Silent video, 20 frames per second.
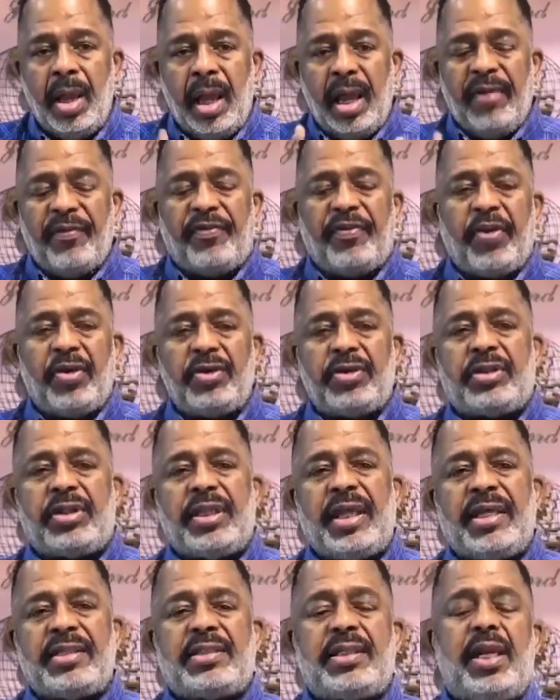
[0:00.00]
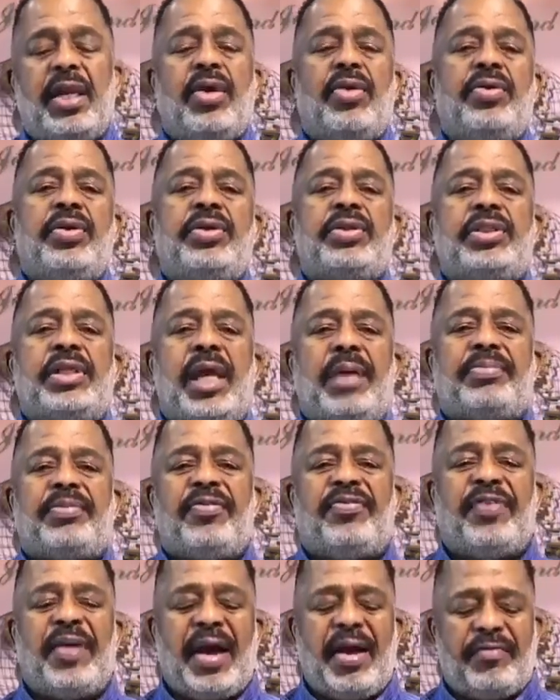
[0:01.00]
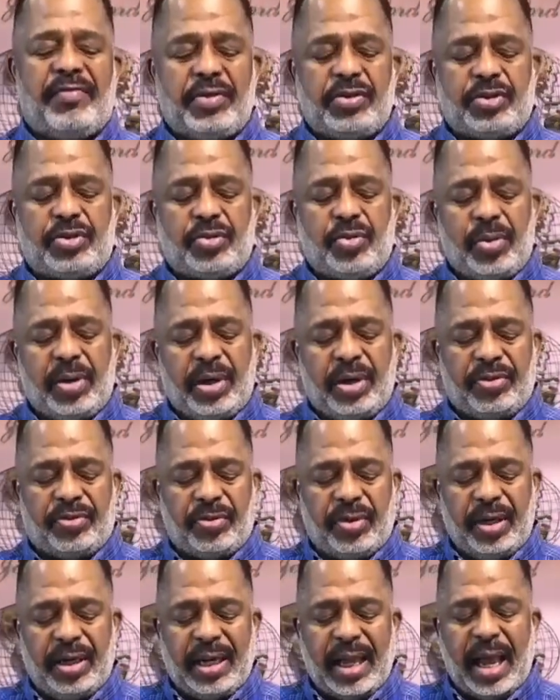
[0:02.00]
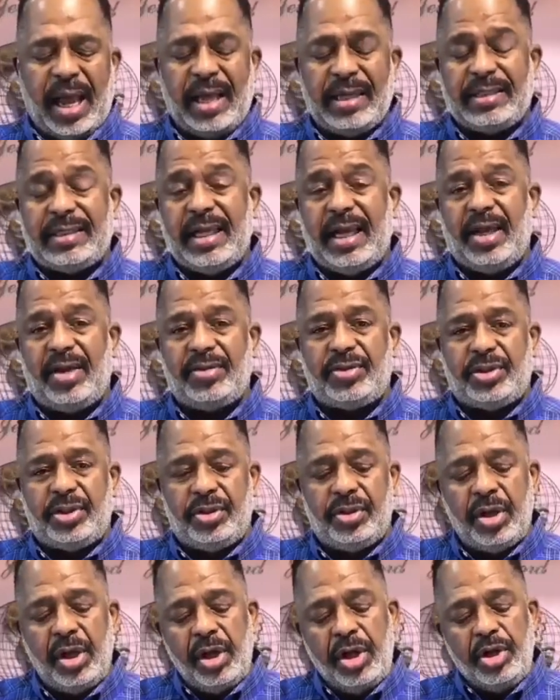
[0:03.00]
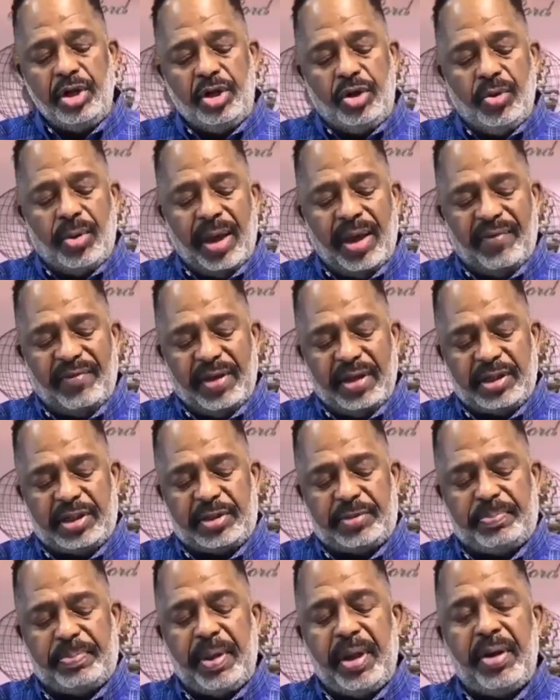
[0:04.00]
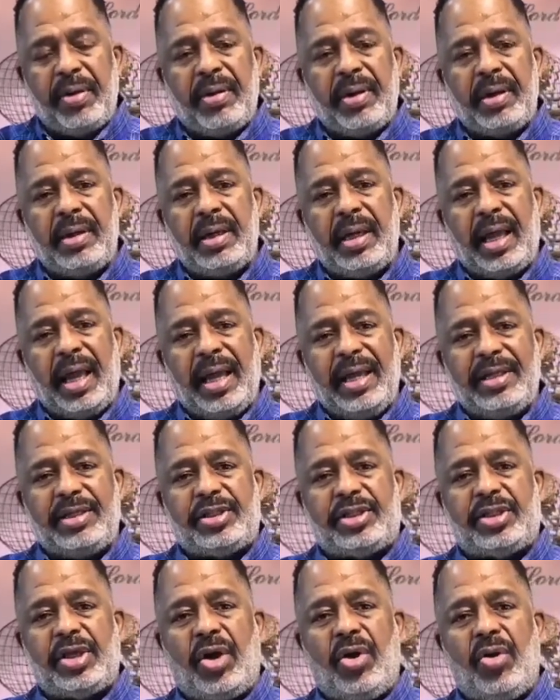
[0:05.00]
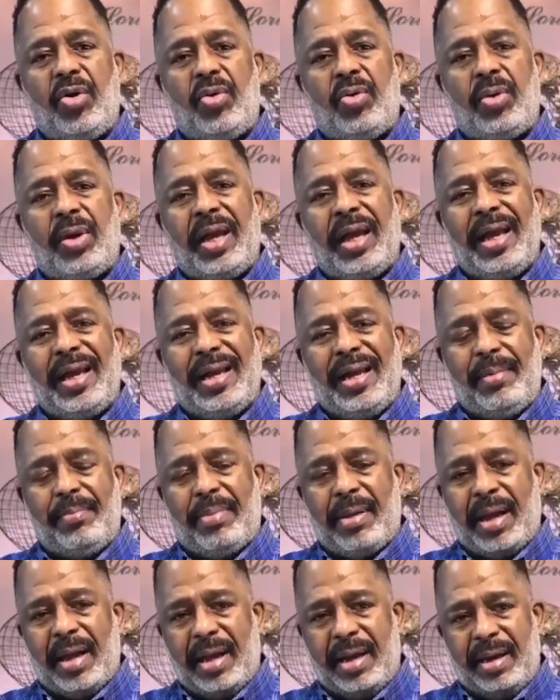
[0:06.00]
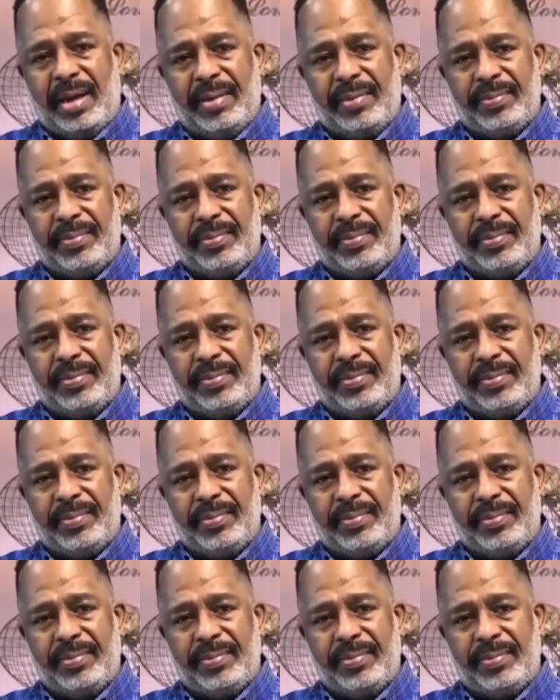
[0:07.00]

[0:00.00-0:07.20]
In 1 Thessalonians chapter 5, verse 23, God tells you, you have a spirit, a soul, and a body.